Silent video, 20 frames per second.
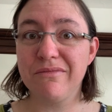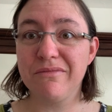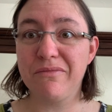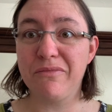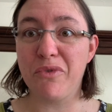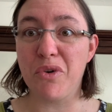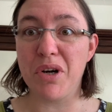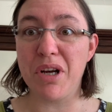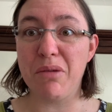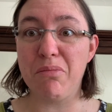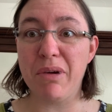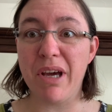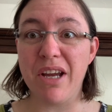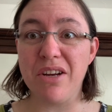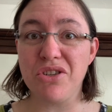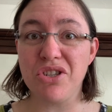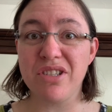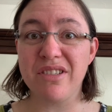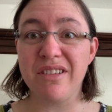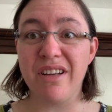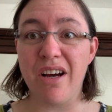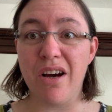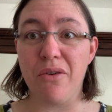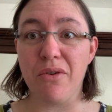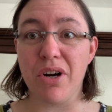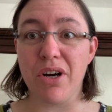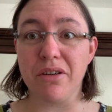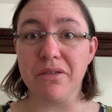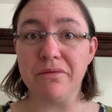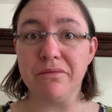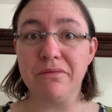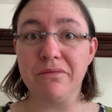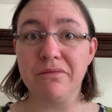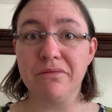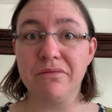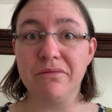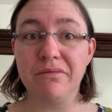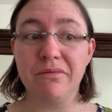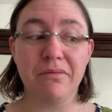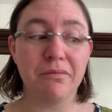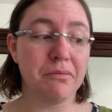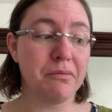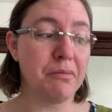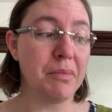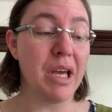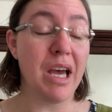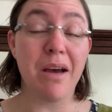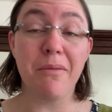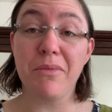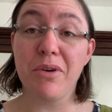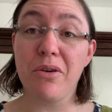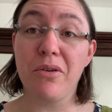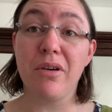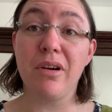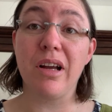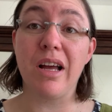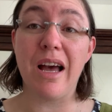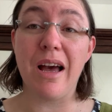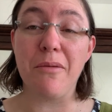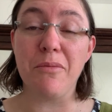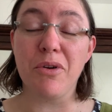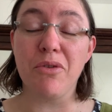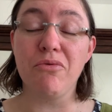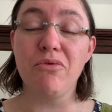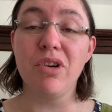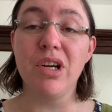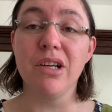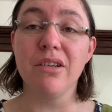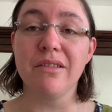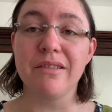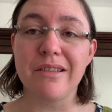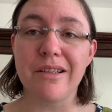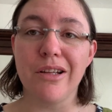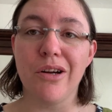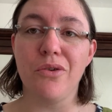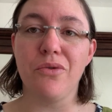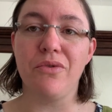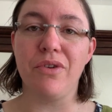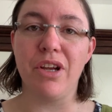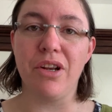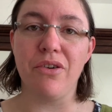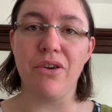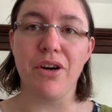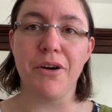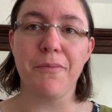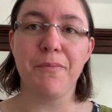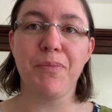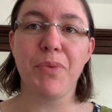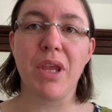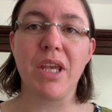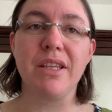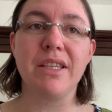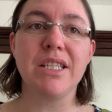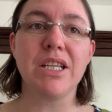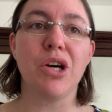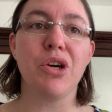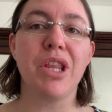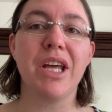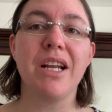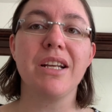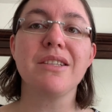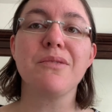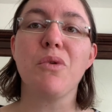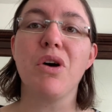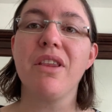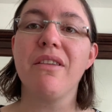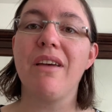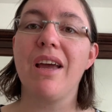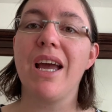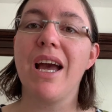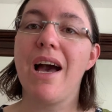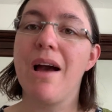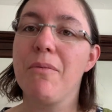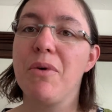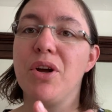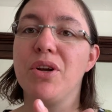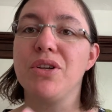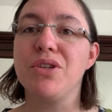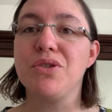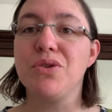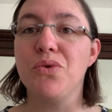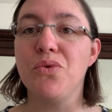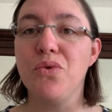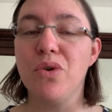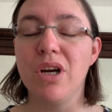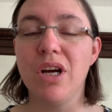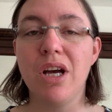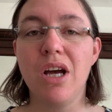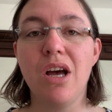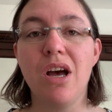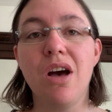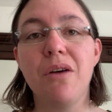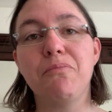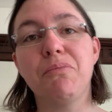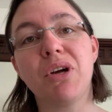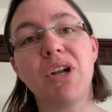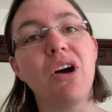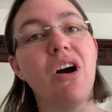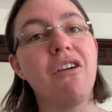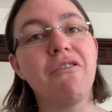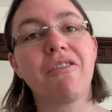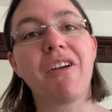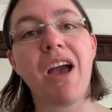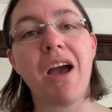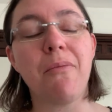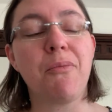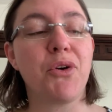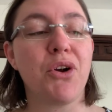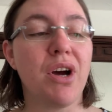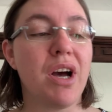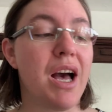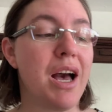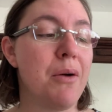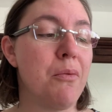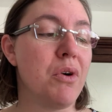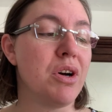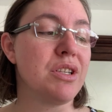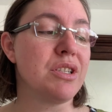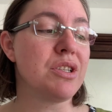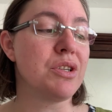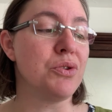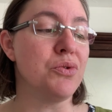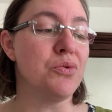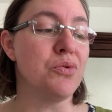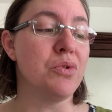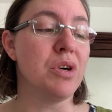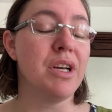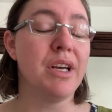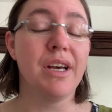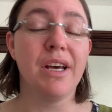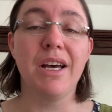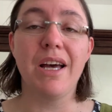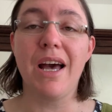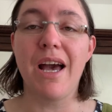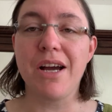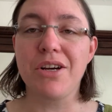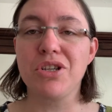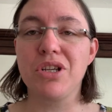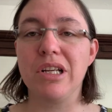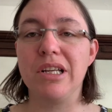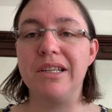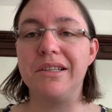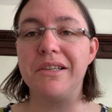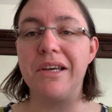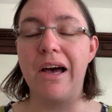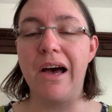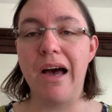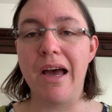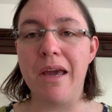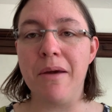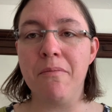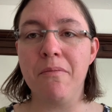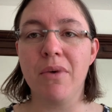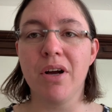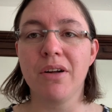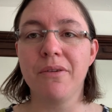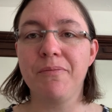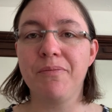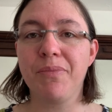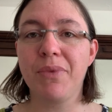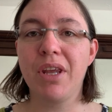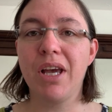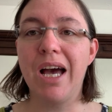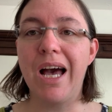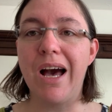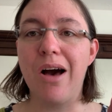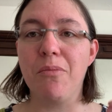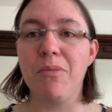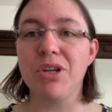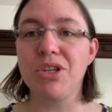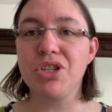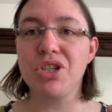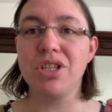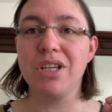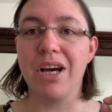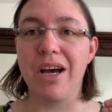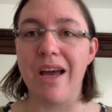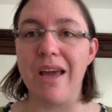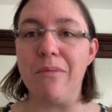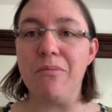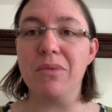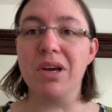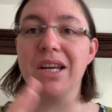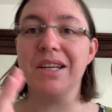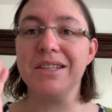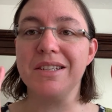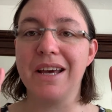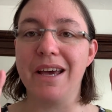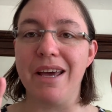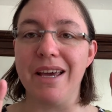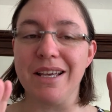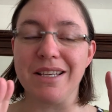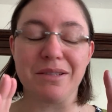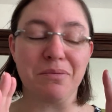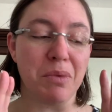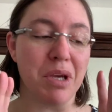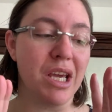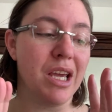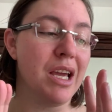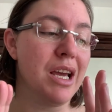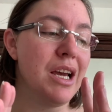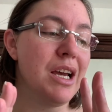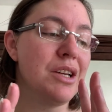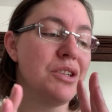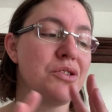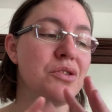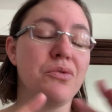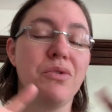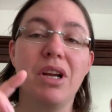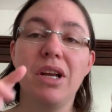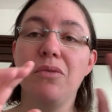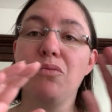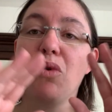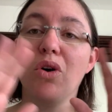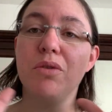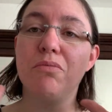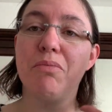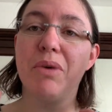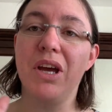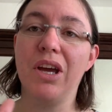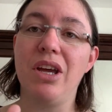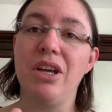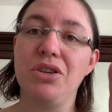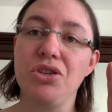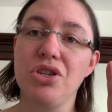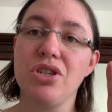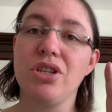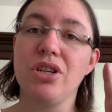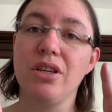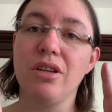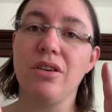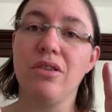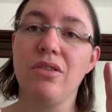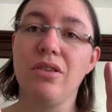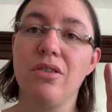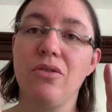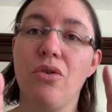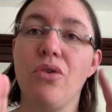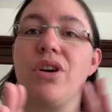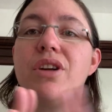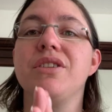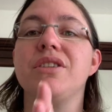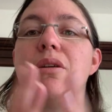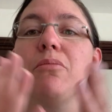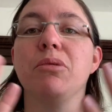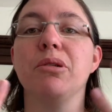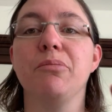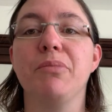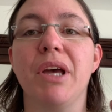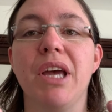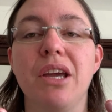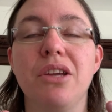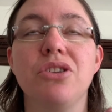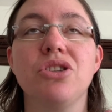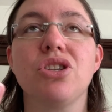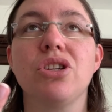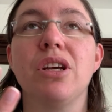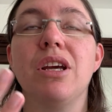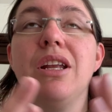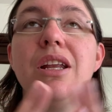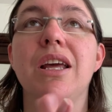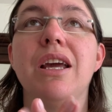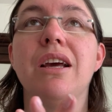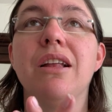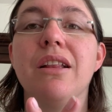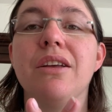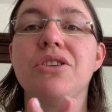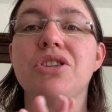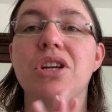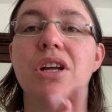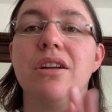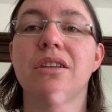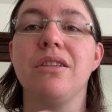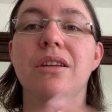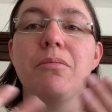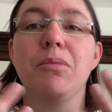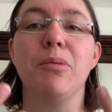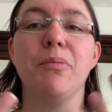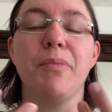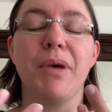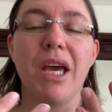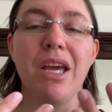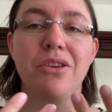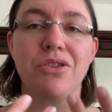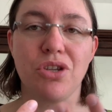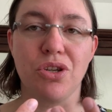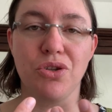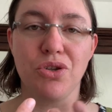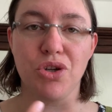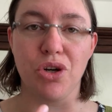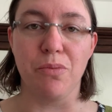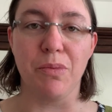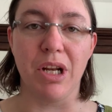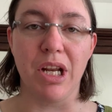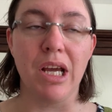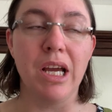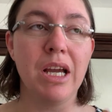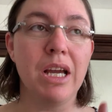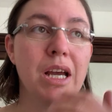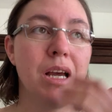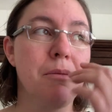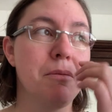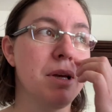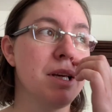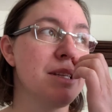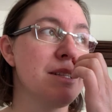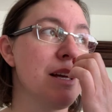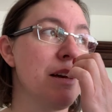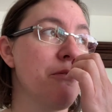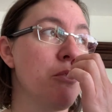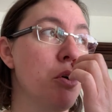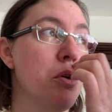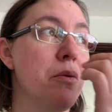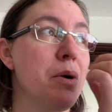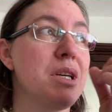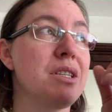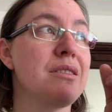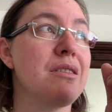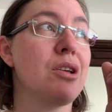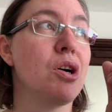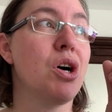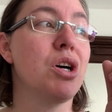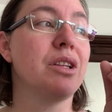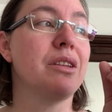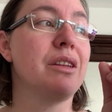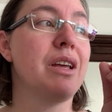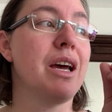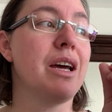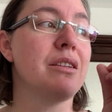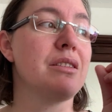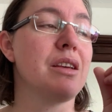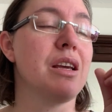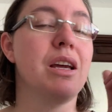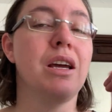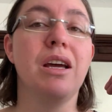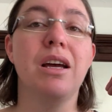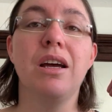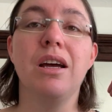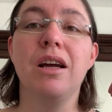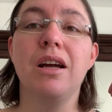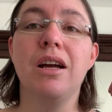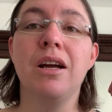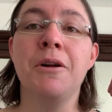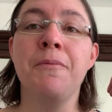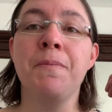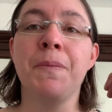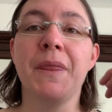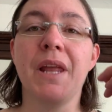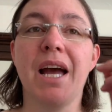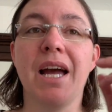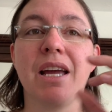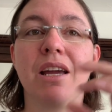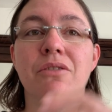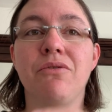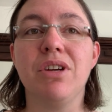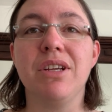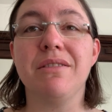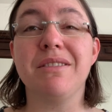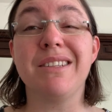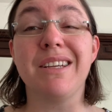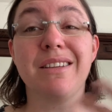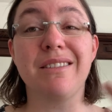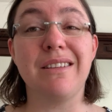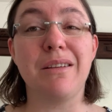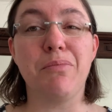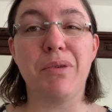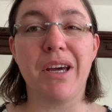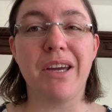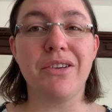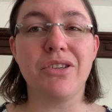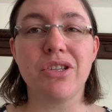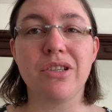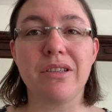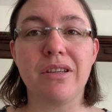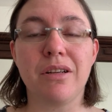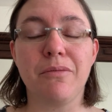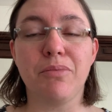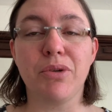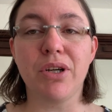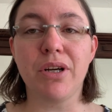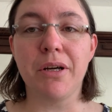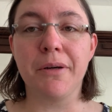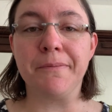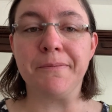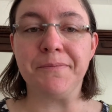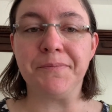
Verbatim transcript: 40 pages an hour. I'm, I'm a real slow reader. So that is one thing I'm going to do. But off camera, I want to actually time how much time it takes me to read one page or a double page in English and a double page in German. Because I've always thought that I can read 60 pages in a book